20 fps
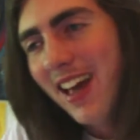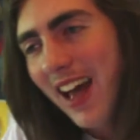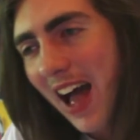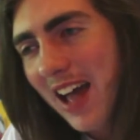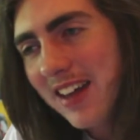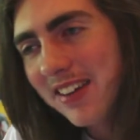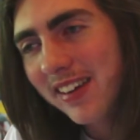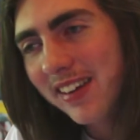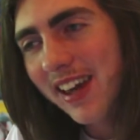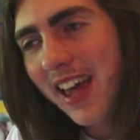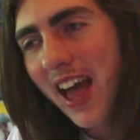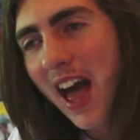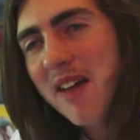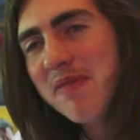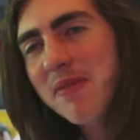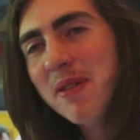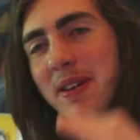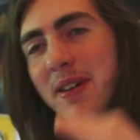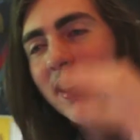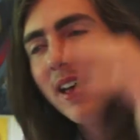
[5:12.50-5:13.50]
actually
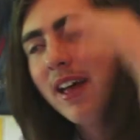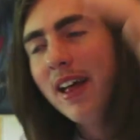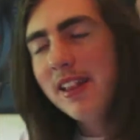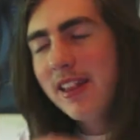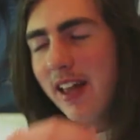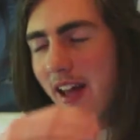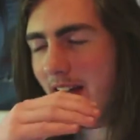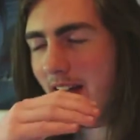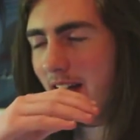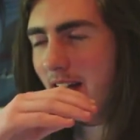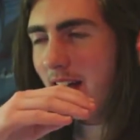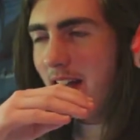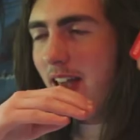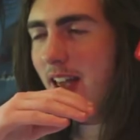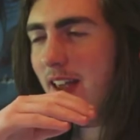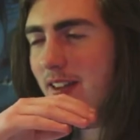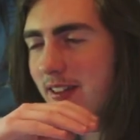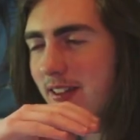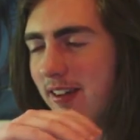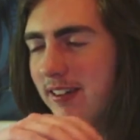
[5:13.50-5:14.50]
happened. There
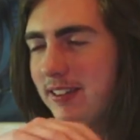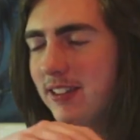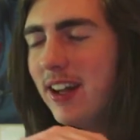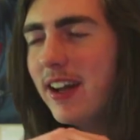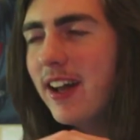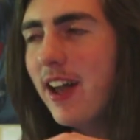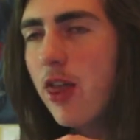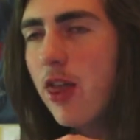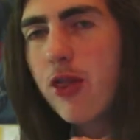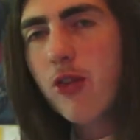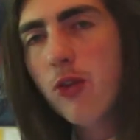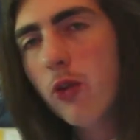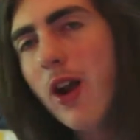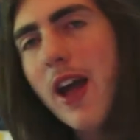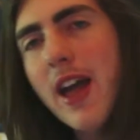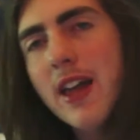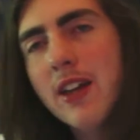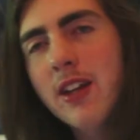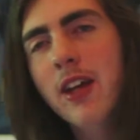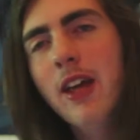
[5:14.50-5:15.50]
is an entire
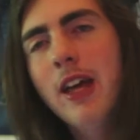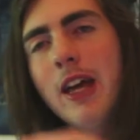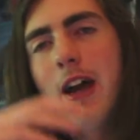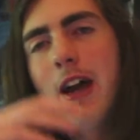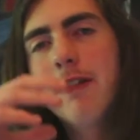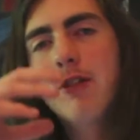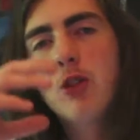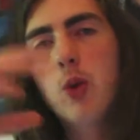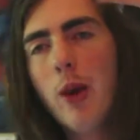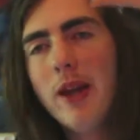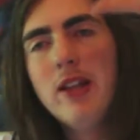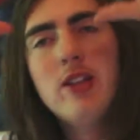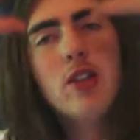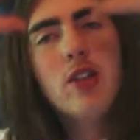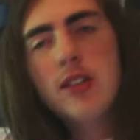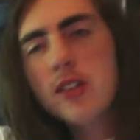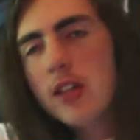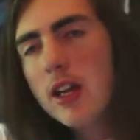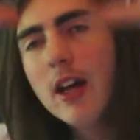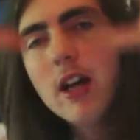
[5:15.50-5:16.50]
thread of tweets,
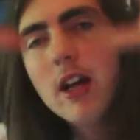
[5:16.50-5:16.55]
just